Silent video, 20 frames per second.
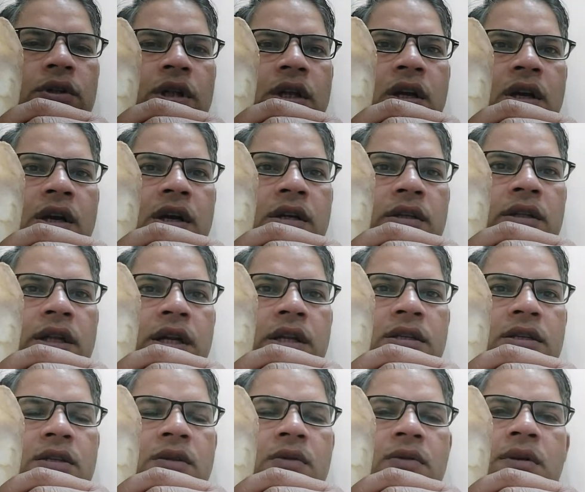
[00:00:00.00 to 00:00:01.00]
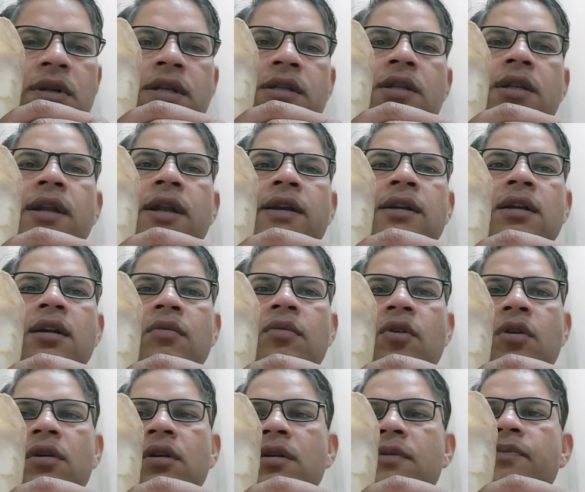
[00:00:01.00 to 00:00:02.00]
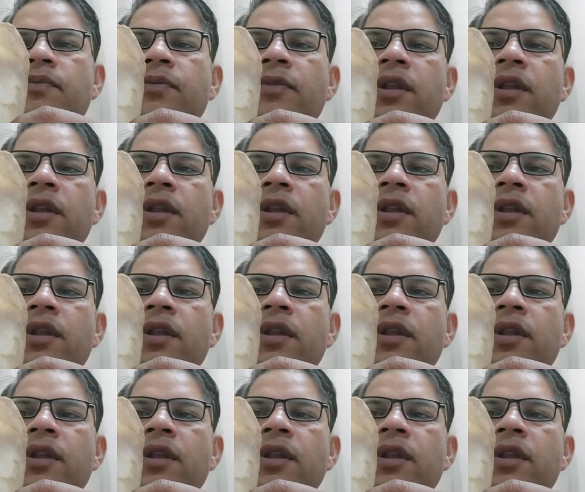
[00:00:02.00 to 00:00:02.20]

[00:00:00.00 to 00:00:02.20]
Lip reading: thicker, that is known as lateral border.